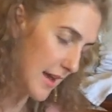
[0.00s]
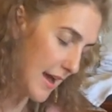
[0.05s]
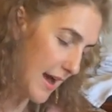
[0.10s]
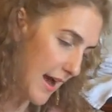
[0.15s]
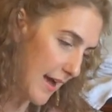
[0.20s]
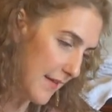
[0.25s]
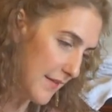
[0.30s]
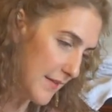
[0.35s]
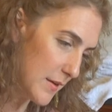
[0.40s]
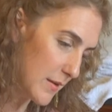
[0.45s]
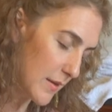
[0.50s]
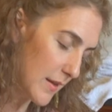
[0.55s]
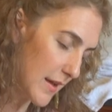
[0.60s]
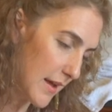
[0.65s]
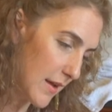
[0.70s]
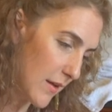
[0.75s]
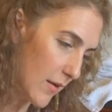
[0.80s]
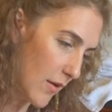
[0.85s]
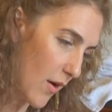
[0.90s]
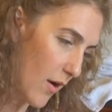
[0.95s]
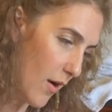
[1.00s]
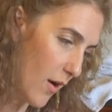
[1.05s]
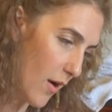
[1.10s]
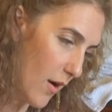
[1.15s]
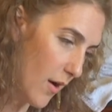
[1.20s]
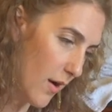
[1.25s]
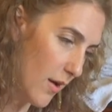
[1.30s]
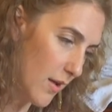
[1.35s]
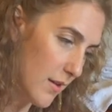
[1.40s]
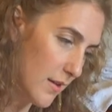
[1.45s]
And they're like
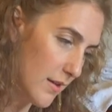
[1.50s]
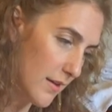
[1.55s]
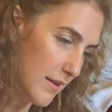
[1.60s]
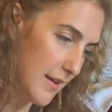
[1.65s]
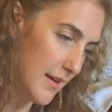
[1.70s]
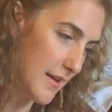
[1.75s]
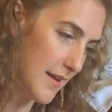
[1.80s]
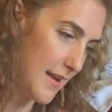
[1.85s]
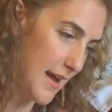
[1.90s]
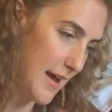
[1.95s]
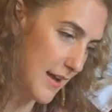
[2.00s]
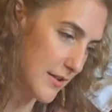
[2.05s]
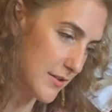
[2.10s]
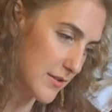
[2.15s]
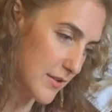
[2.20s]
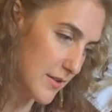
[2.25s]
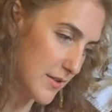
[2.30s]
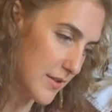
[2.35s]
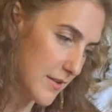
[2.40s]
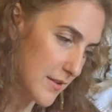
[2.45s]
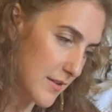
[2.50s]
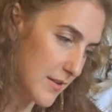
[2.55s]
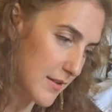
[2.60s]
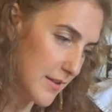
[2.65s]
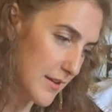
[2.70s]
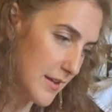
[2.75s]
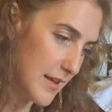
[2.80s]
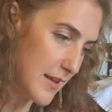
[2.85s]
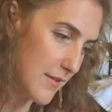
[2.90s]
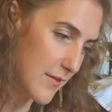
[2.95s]
all natural.
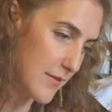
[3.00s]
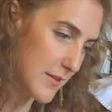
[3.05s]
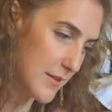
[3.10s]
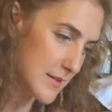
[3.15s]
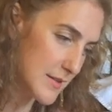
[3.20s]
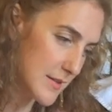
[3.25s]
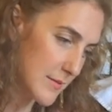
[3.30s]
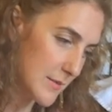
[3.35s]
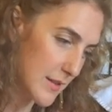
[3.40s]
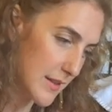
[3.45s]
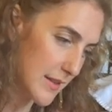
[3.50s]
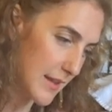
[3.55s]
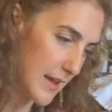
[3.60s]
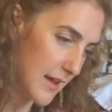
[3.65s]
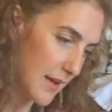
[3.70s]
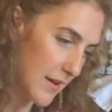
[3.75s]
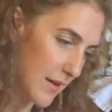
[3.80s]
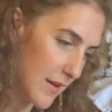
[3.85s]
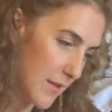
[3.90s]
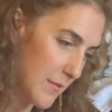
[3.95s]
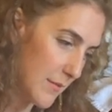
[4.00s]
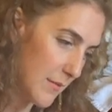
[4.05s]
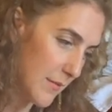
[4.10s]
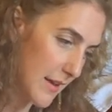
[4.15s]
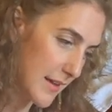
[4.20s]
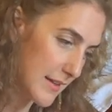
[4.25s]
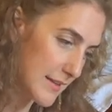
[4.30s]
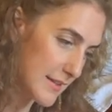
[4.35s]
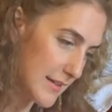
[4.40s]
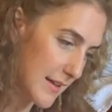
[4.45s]
He fills them with like a
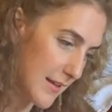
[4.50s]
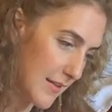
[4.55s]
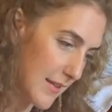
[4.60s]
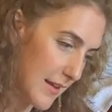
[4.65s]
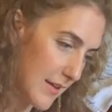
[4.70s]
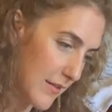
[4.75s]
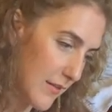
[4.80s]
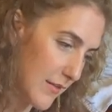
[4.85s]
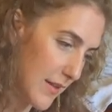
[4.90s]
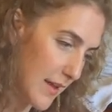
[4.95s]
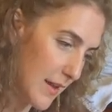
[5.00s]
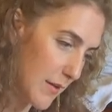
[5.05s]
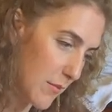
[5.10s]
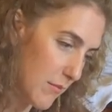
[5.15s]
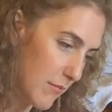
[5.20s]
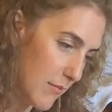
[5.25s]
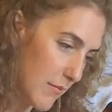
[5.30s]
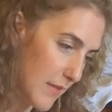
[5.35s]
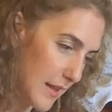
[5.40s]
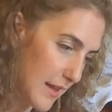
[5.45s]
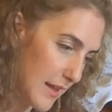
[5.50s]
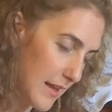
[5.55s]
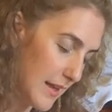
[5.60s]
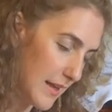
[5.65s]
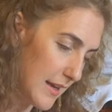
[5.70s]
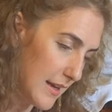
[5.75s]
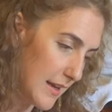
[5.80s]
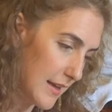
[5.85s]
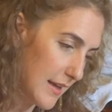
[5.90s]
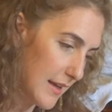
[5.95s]
mix, I think, of like millet
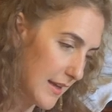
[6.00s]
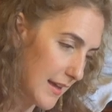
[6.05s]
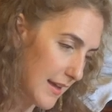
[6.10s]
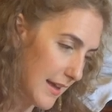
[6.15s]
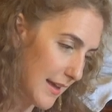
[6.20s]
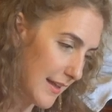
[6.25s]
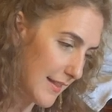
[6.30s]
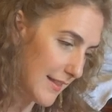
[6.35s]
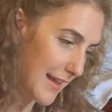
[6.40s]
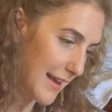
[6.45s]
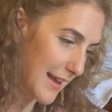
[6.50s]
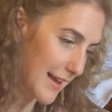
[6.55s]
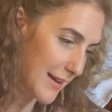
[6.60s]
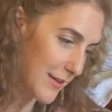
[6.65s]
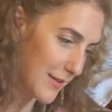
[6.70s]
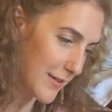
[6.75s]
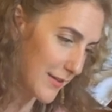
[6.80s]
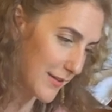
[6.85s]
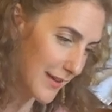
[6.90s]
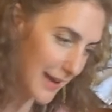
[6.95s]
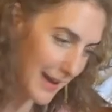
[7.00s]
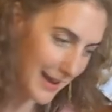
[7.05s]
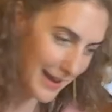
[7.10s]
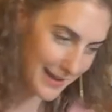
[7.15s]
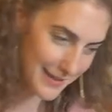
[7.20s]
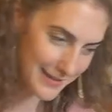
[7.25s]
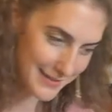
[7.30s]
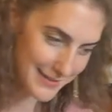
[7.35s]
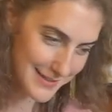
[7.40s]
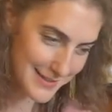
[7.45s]
and like
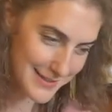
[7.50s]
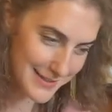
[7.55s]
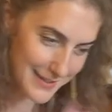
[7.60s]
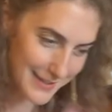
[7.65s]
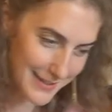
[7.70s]
grains.